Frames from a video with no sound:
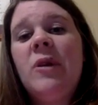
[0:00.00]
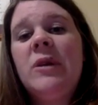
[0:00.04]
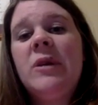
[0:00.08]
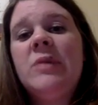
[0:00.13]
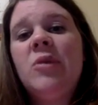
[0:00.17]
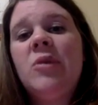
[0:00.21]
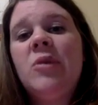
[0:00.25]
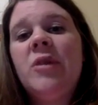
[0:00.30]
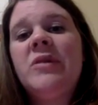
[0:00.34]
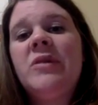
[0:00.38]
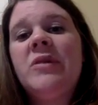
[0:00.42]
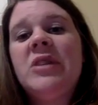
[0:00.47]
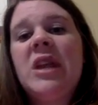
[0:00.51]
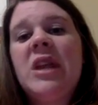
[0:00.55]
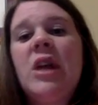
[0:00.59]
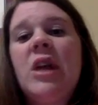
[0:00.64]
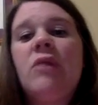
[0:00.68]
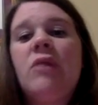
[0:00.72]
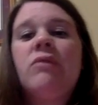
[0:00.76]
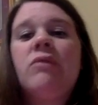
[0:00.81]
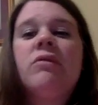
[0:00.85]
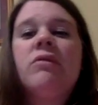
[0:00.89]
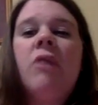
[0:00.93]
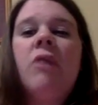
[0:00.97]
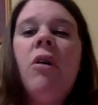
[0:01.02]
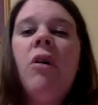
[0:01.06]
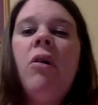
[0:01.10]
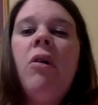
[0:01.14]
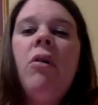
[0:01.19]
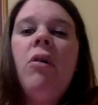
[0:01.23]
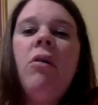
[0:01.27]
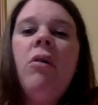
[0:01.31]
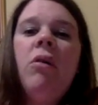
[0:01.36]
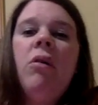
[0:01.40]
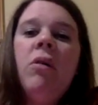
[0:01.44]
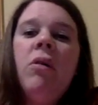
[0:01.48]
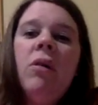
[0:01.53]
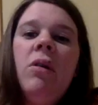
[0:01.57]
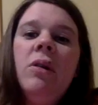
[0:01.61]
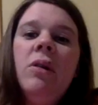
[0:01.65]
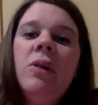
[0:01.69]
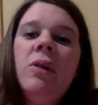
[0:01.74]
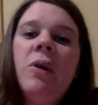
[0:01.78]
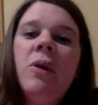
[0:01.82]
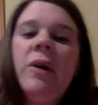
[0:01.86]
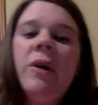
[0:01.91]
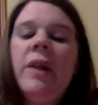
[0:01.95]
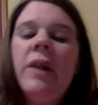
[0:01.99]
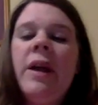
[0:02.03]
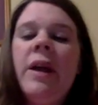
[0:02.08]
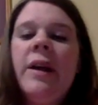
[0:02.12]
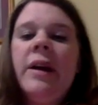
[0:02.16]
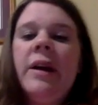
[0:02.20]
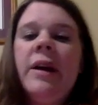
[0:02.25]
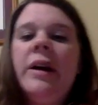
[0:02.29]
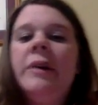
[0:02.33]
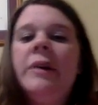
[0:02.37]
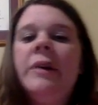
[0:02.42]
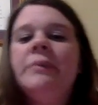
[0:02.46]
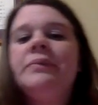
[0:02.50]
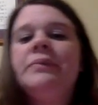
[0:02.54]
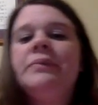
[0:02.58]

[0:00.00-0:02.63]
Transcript: It's more just like a roll or like a